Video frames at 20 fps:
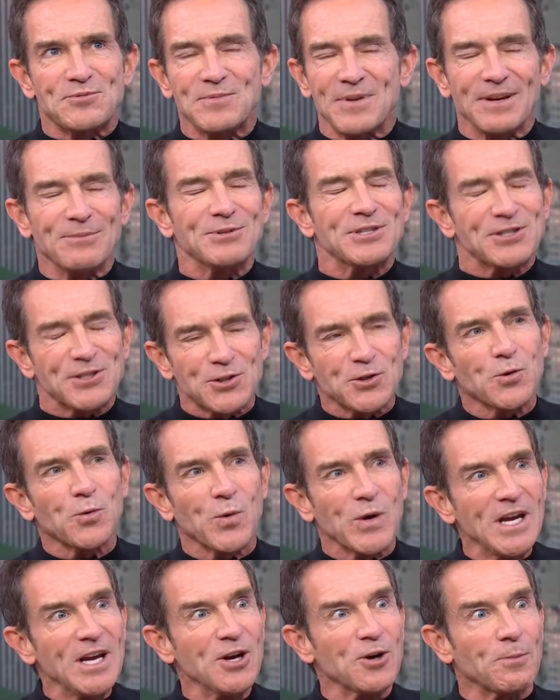it was
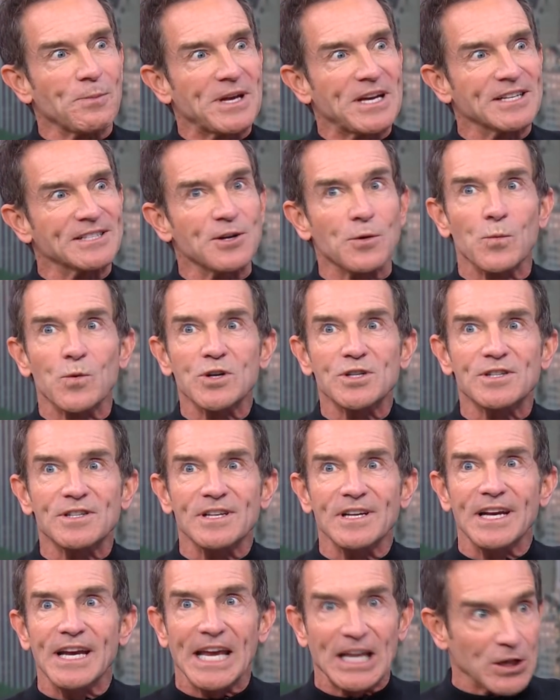surreal because
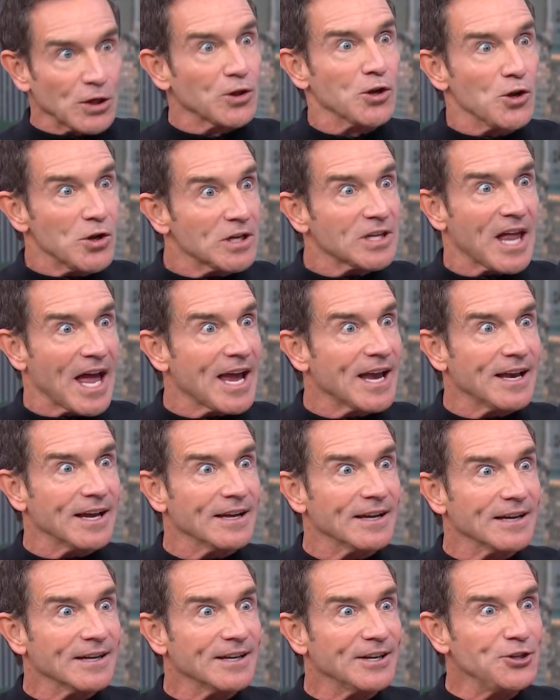it looked like
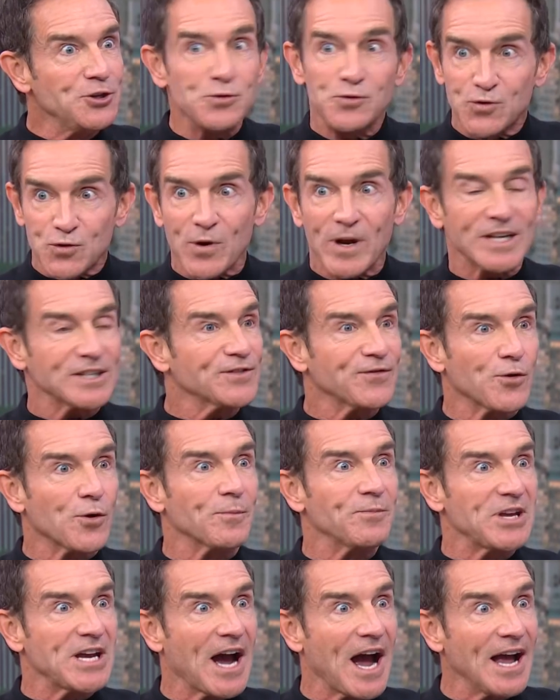you'd
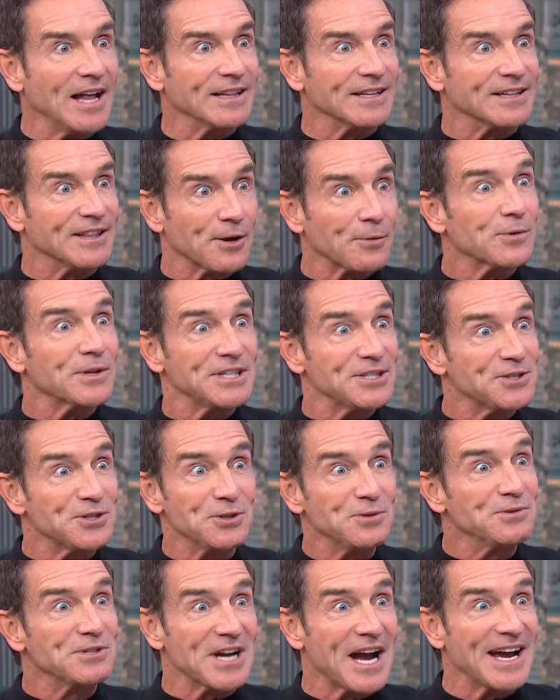transformed the island. There were these
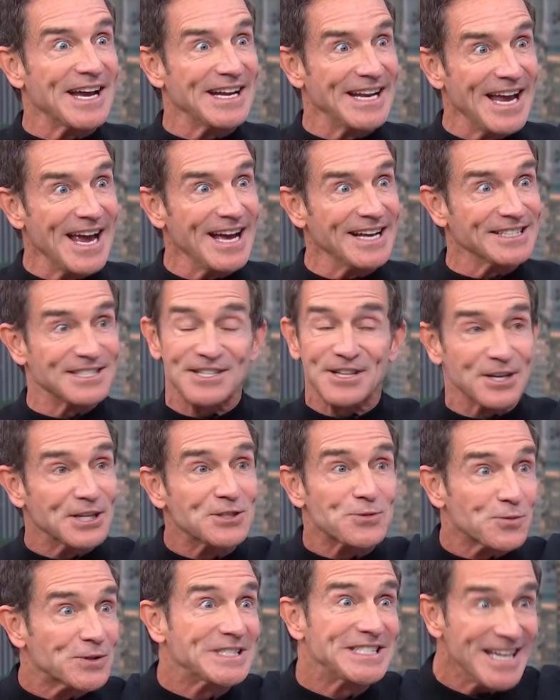2 giant heads.
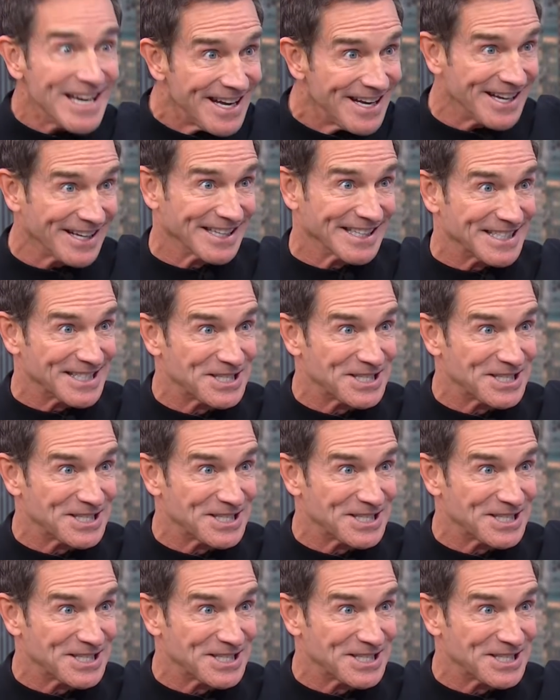It's ridiculous.